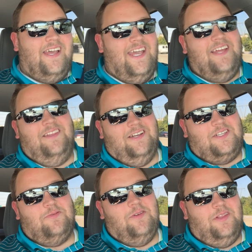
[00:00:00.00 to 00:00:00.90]
it
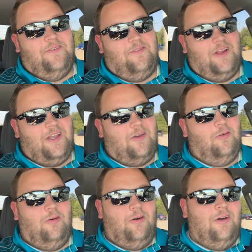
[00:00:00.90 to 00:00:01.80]
looks really freaking
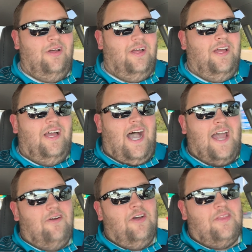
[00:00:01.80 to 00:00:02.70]
cool.
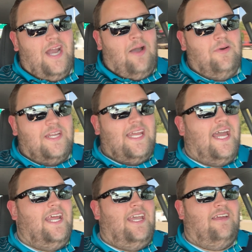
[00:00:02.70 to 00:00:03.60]
I don't know that I would
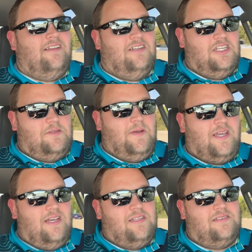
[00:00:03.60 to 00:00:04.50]
get it just
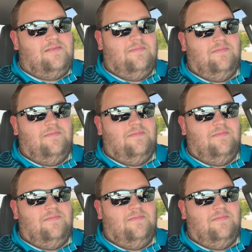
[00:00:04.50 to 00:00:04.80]
because